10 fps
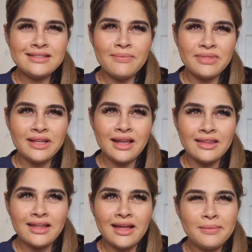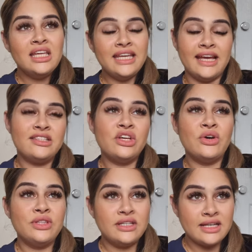something like that. Yeah,
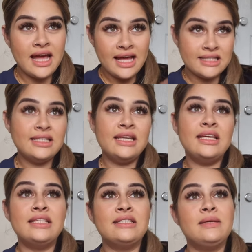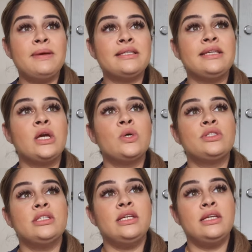so the car seat is the
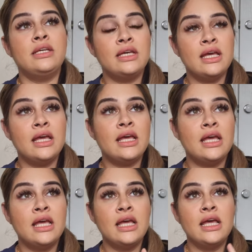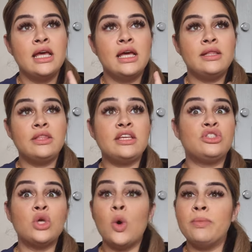Maxi-Cosi there's
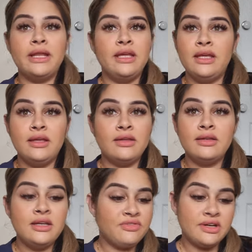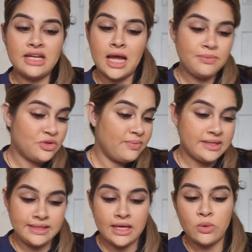so many different types of
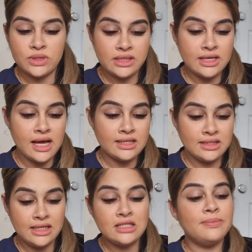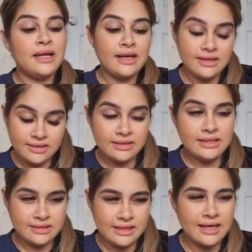Maxi-Cosi car seats, but
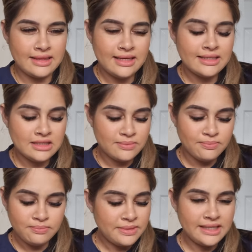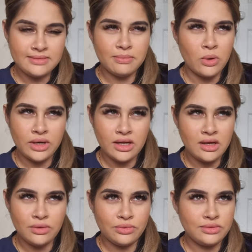yeah, I think it's it's
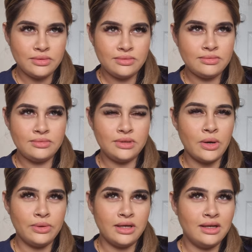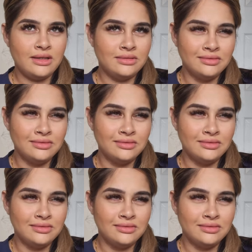Moda or Coda.